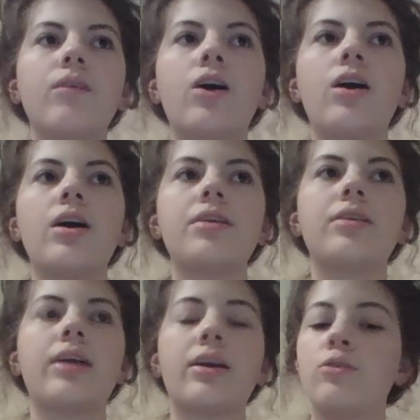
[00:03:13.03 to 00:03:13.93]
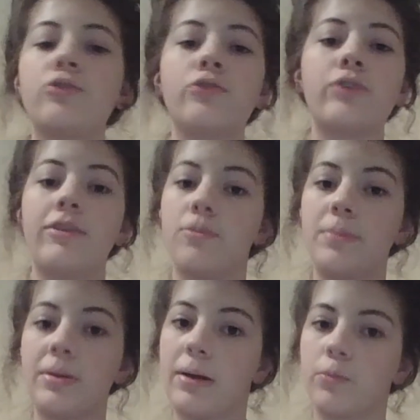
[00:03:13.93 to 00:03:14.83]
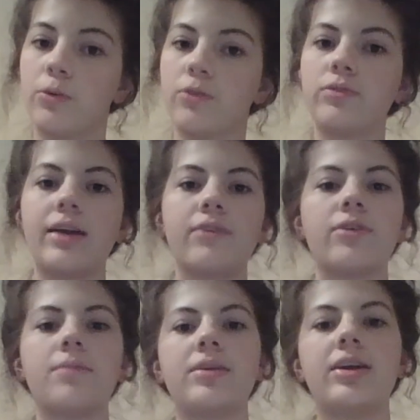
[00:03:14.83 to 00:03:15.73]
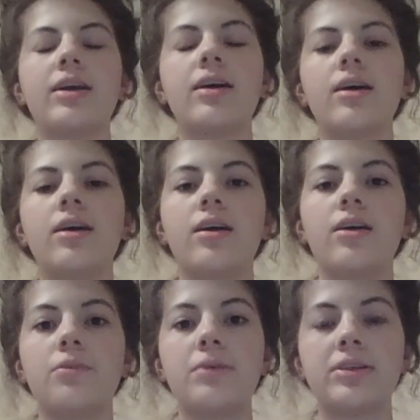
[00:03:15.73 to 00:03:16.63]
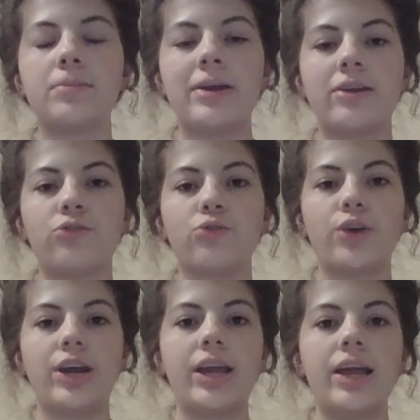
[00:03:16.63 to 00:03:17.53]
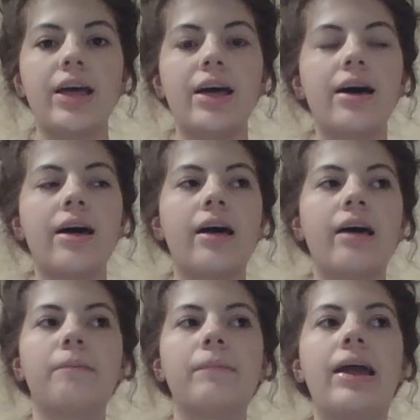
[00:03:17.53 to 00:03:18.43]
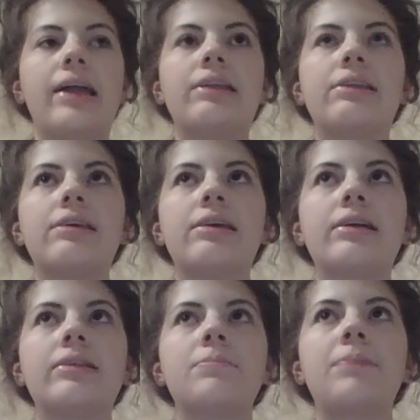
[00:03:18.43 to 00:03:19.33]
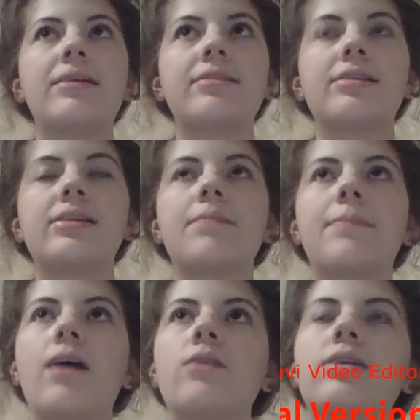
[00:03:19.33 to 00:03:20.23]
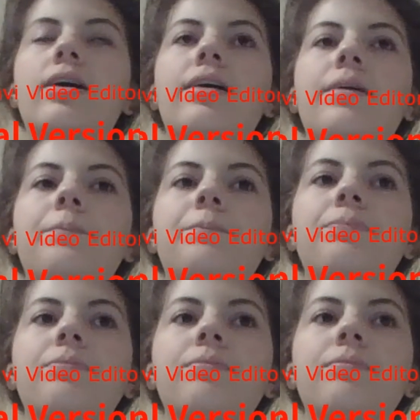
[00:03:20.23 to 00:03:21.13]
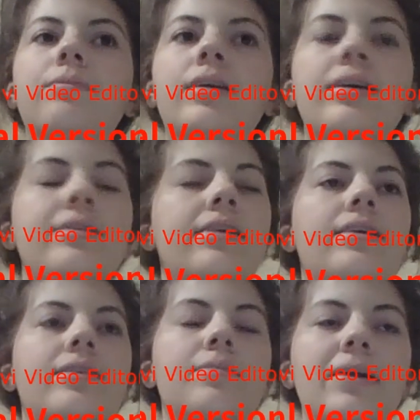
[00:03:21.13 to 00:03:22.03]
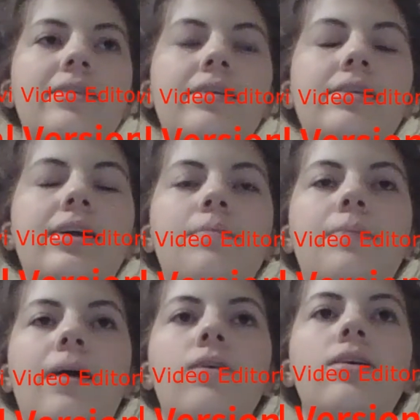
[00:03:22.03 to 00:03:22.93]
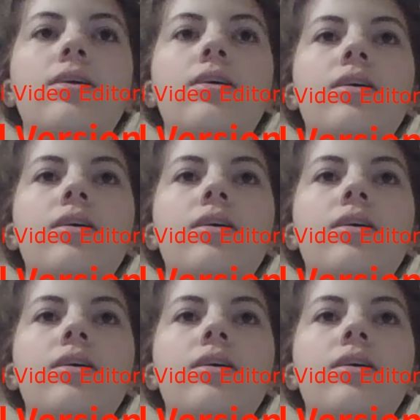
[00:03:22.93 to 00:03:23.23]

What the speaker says: like Who's Afraid of the Big Bad Wolf, like from the Three Little Pigs story. And it's basically about, he said that it's basically about,